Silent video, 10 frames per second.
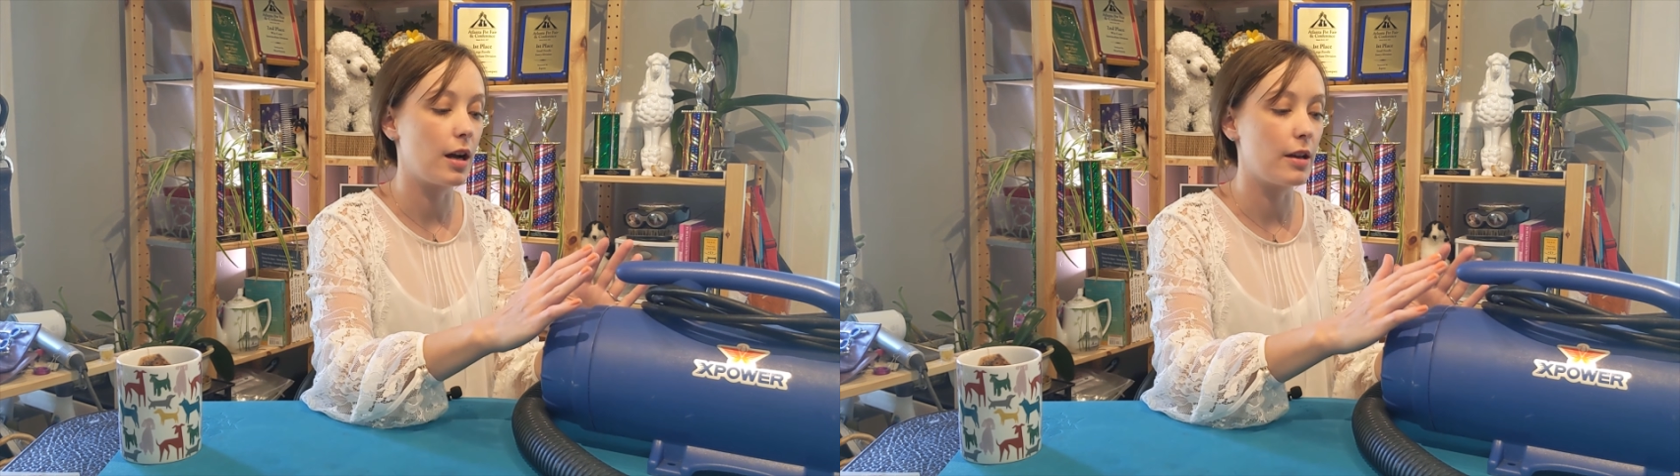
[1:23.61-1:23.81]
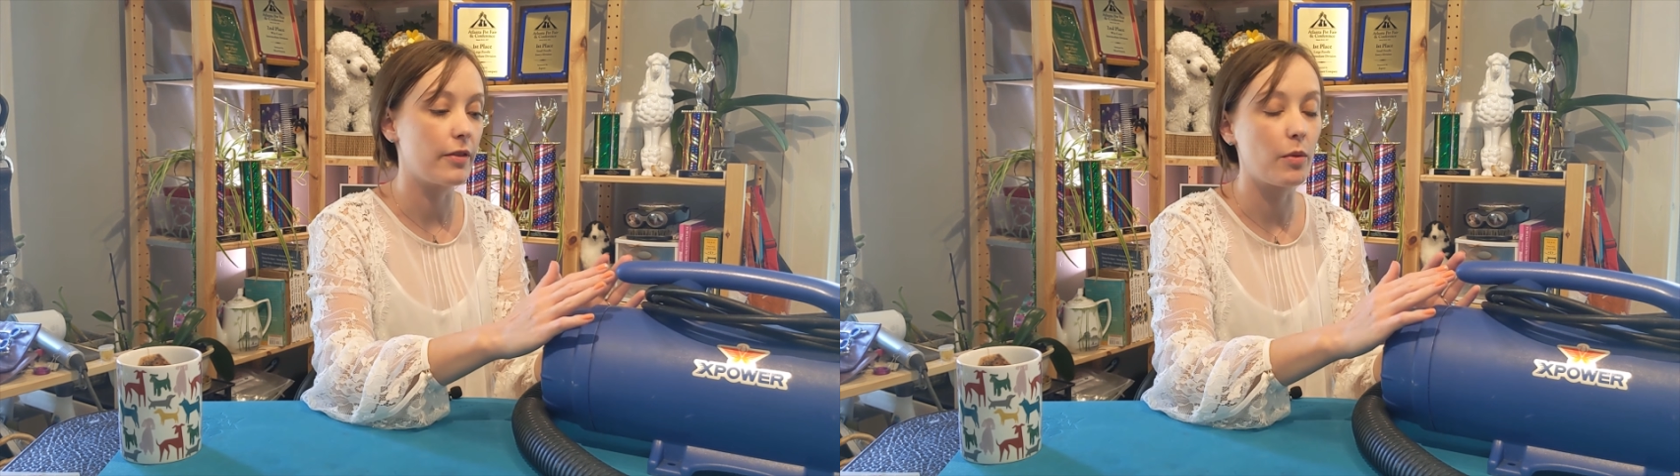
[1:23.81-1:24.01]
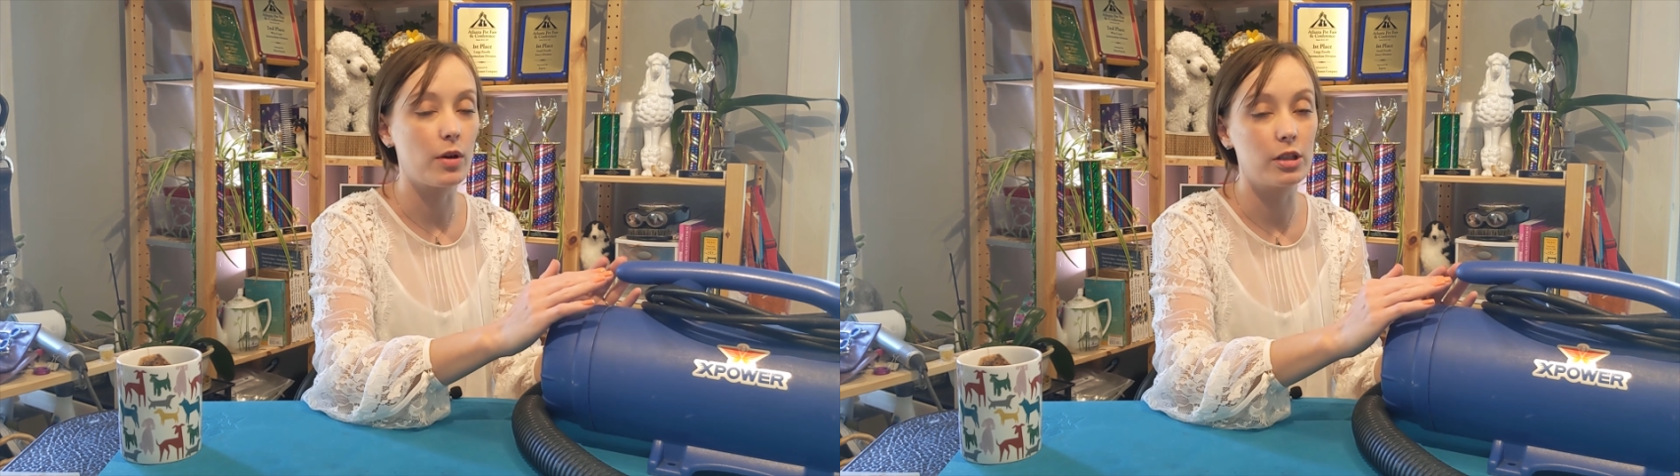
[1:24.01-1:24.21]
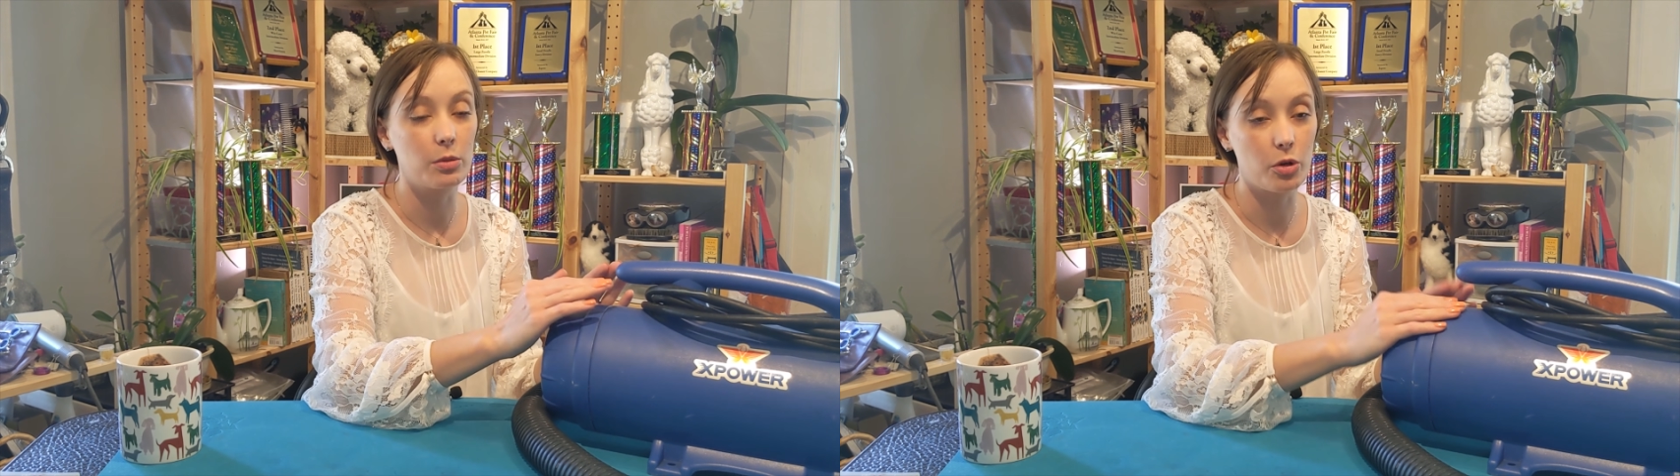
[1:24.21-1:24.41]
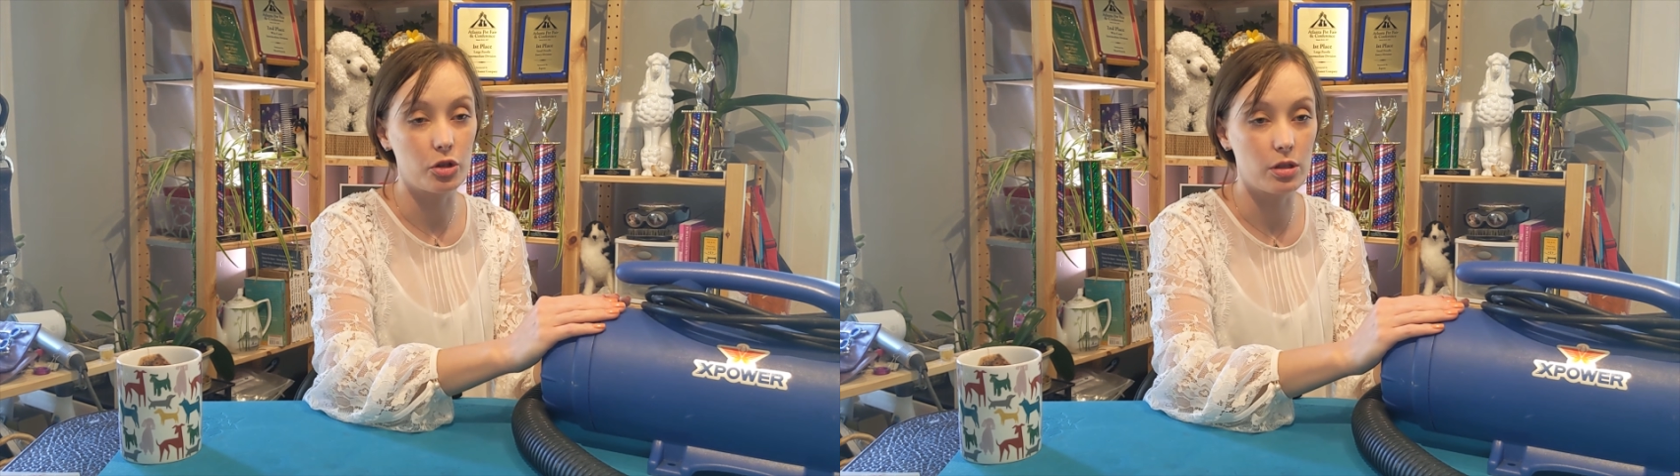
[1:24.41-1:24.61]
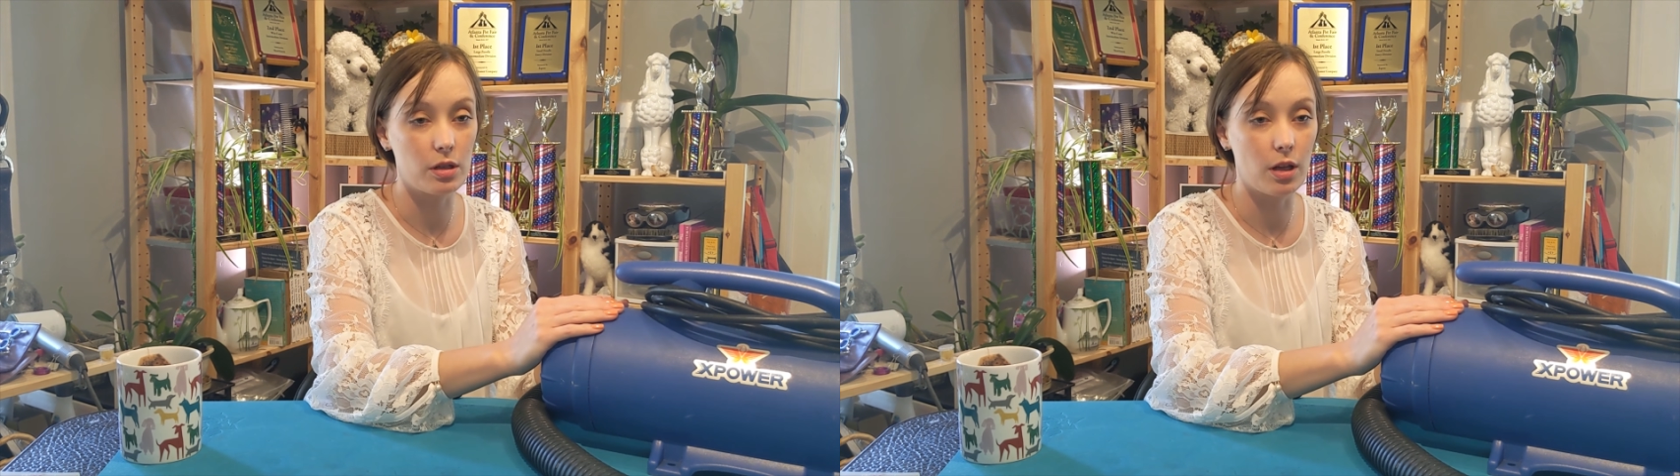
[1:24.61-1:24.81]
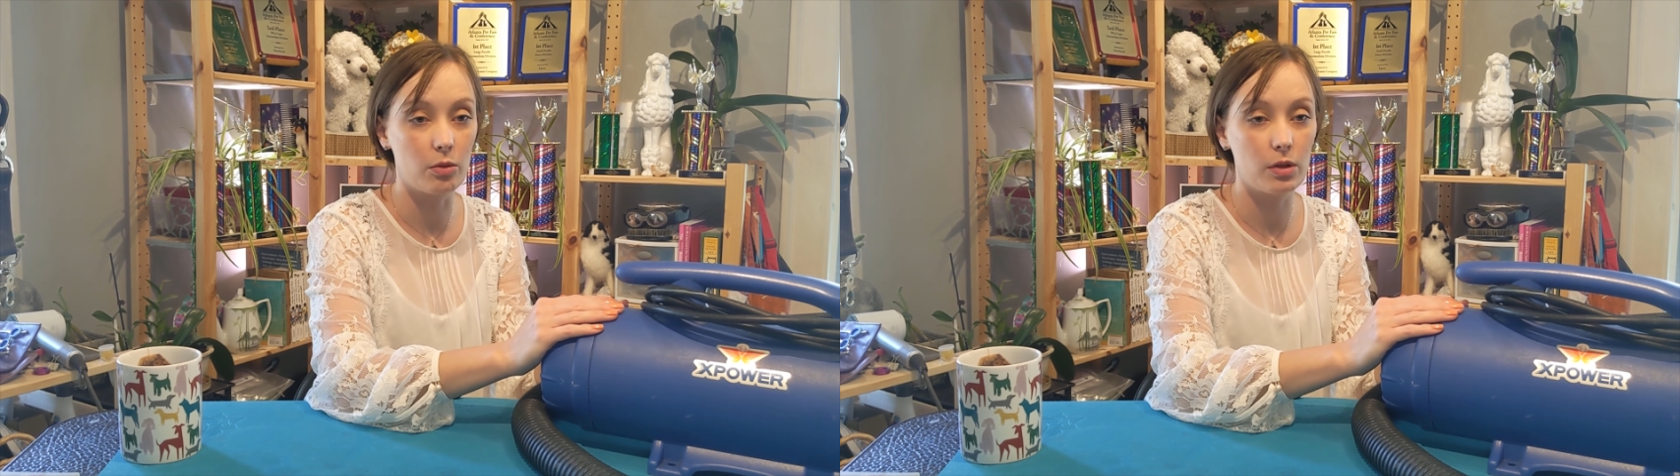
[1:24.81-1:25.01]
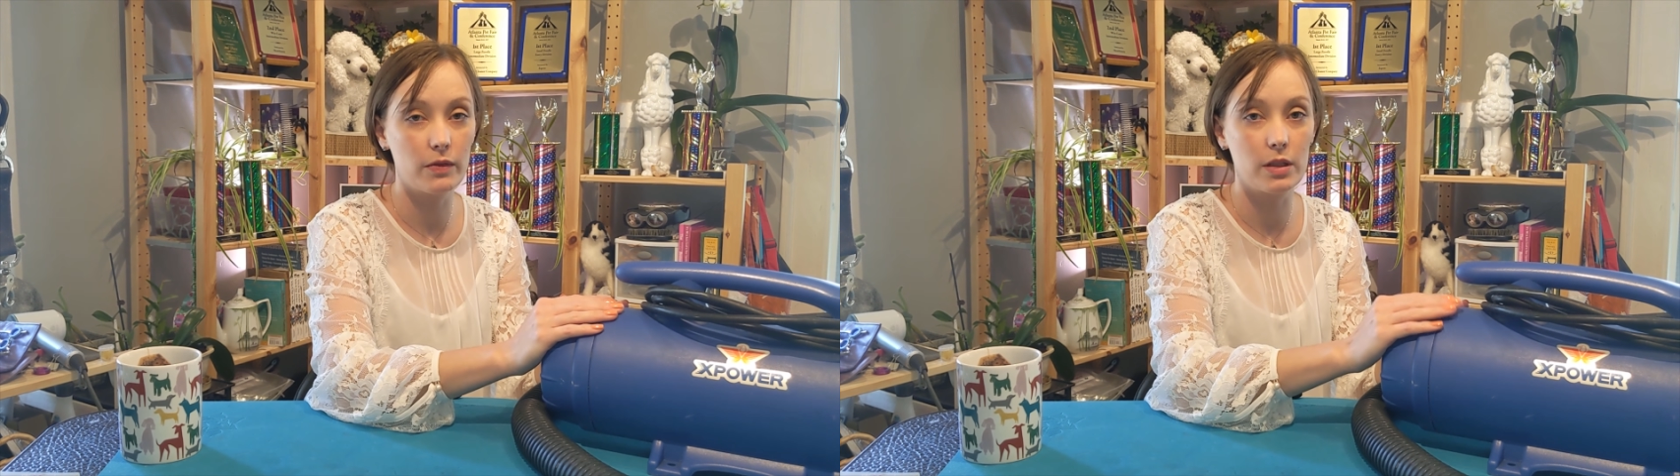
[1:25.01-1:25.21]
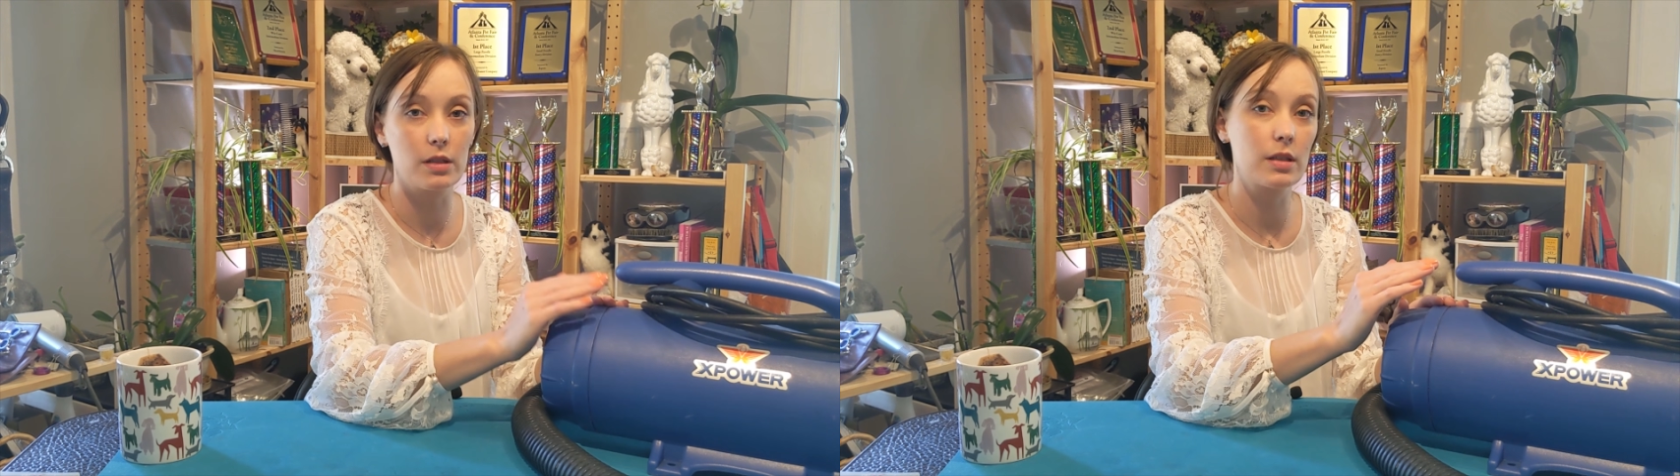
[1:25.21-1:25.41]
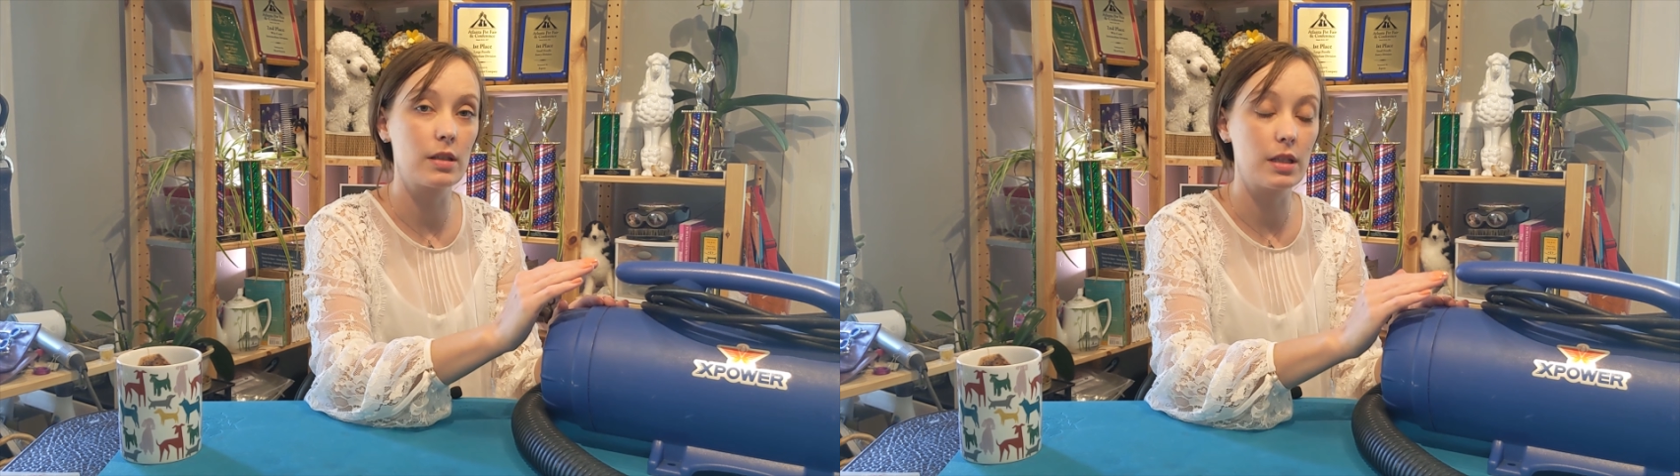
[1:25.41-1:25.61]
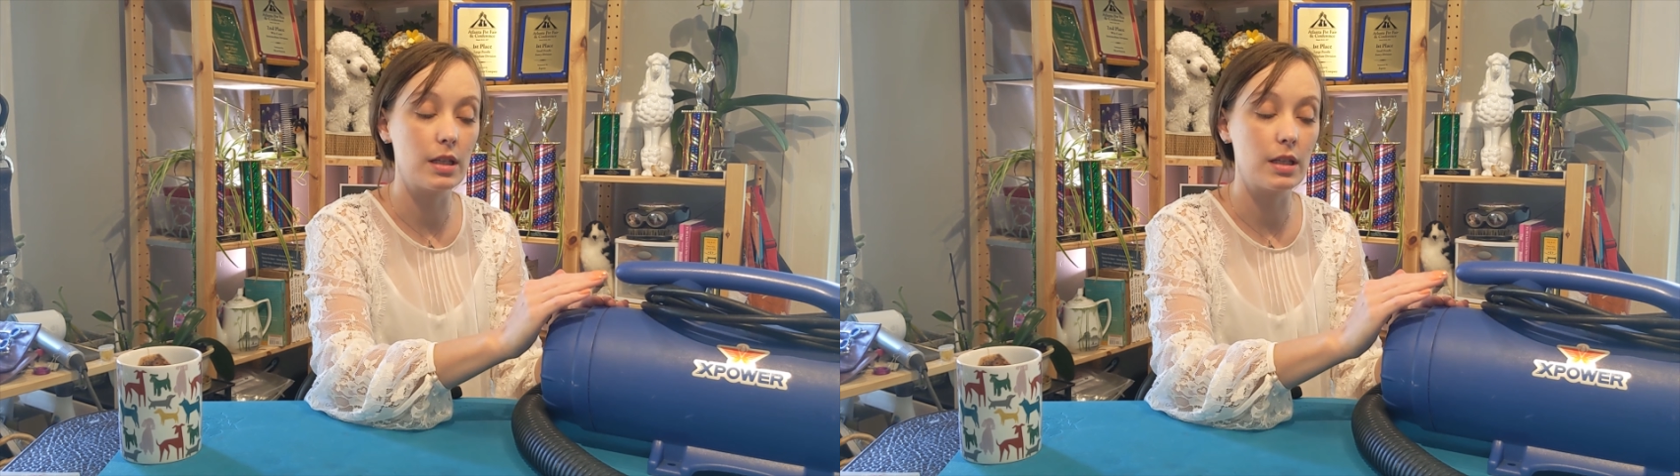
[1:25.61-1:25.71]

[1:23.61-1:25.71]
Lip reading: if I wanted to purchase another one of these.